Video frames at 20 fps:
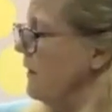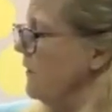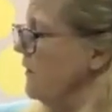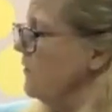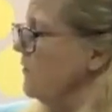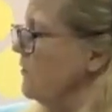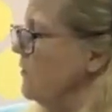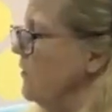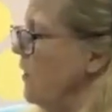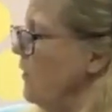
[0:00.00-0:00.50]

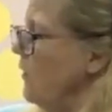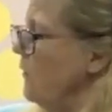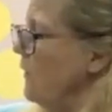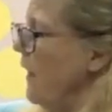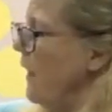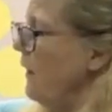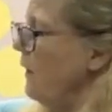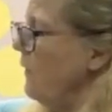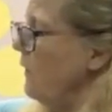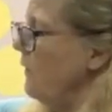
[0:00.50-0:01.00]
So
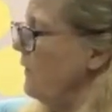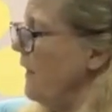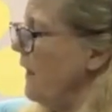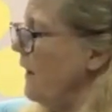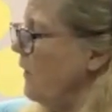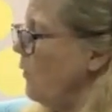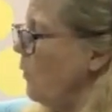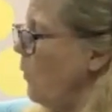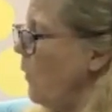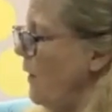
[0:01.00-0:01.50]
that
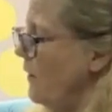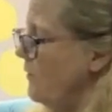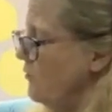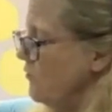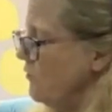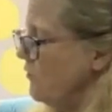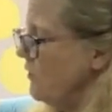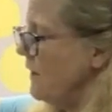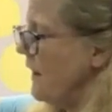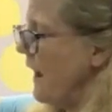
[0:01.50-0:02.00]

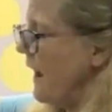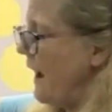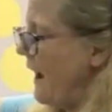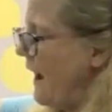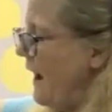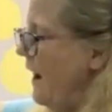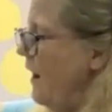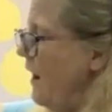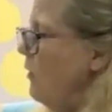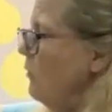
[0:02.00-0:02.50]
question,
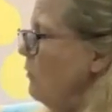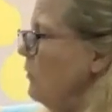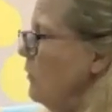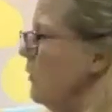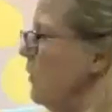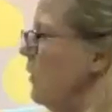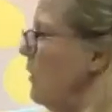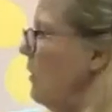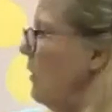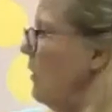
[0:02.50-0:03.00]
how
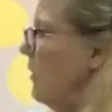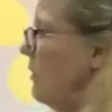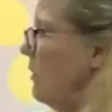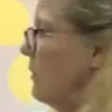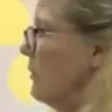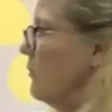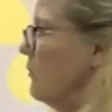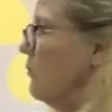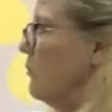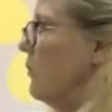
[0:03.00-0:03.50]

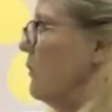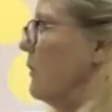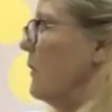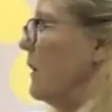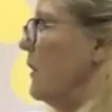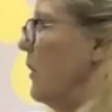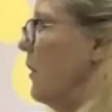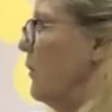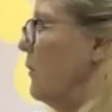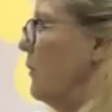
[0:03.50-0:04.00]
long should the
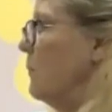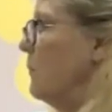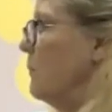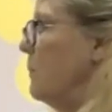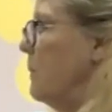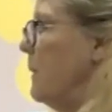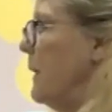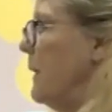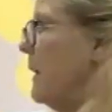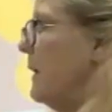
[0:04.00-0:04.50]
coat
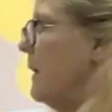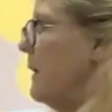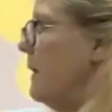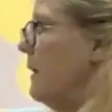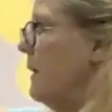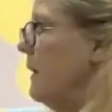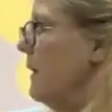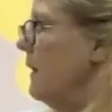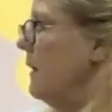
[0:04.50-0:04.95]
be,